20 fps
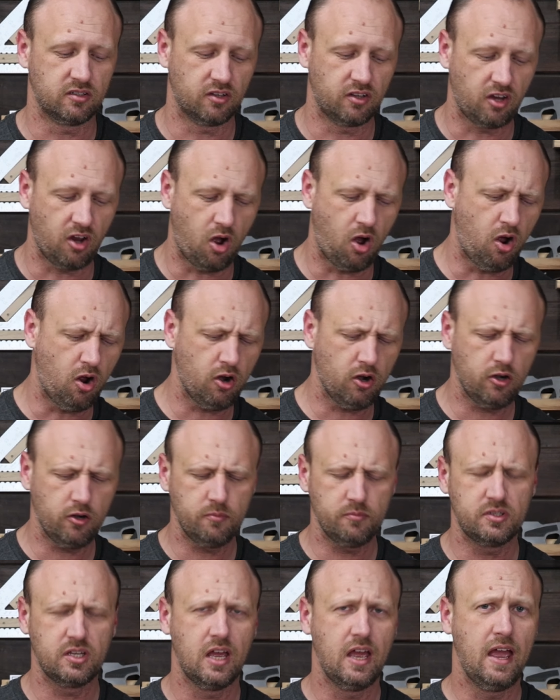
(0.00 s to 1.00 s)
So the
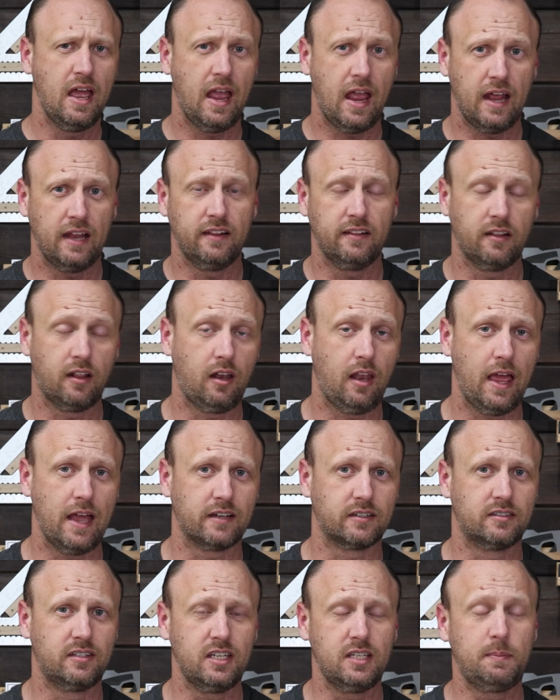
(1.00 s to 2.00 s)
arms and then the
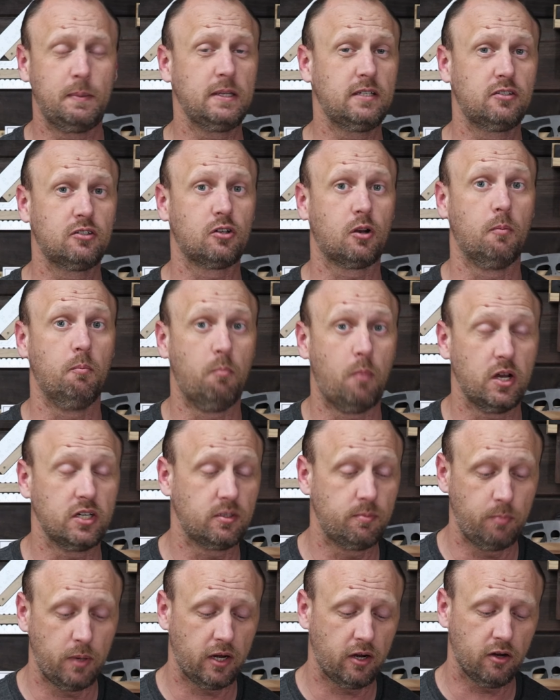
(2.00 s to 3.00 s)
legs. These pieces are
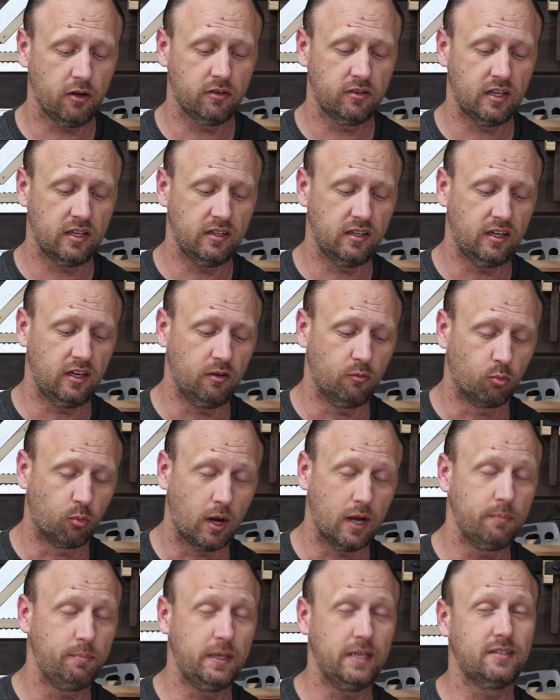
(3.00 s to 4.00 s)
much bigger than the
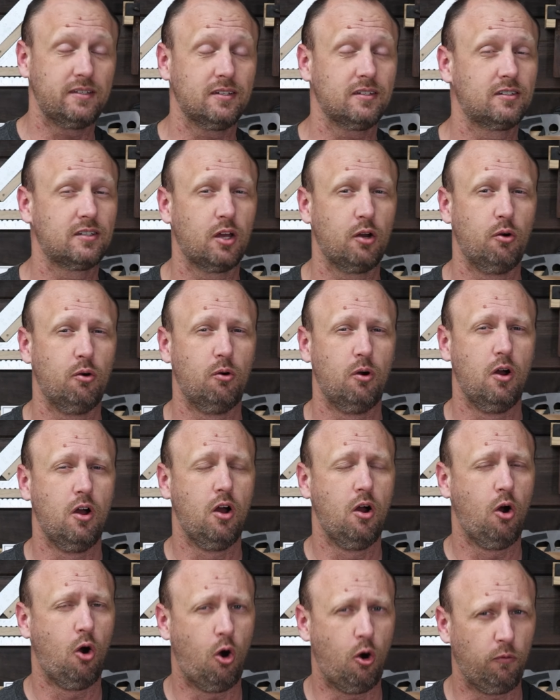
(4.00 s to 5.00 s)
red pieces, so
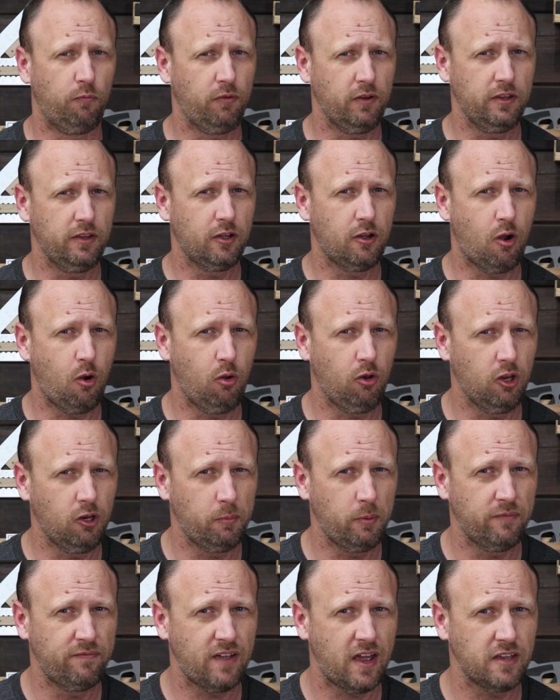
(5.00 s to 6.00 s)
hopefully they'll go a
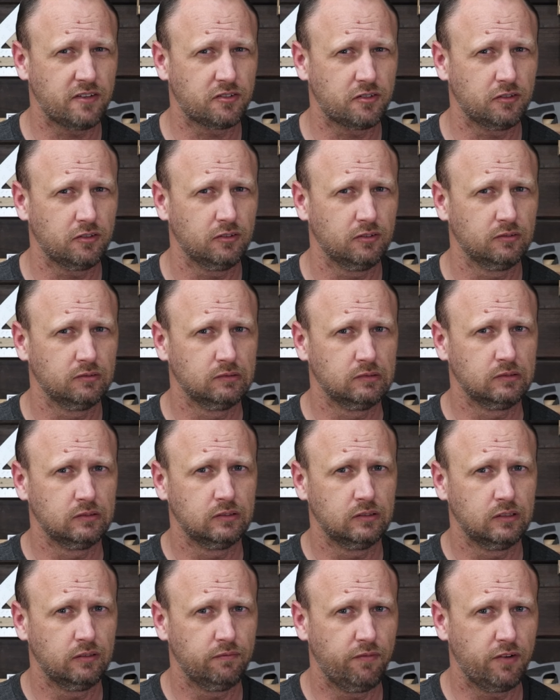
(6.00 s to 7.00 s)
little bit faster.
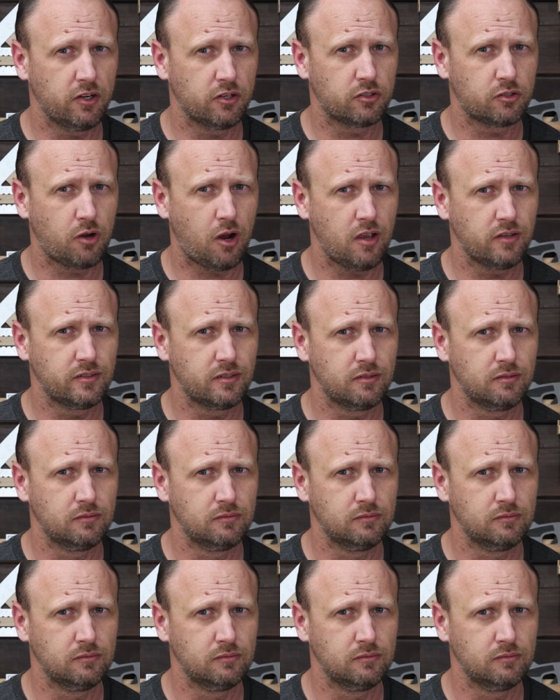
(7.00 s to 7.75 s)
Fingers crossed.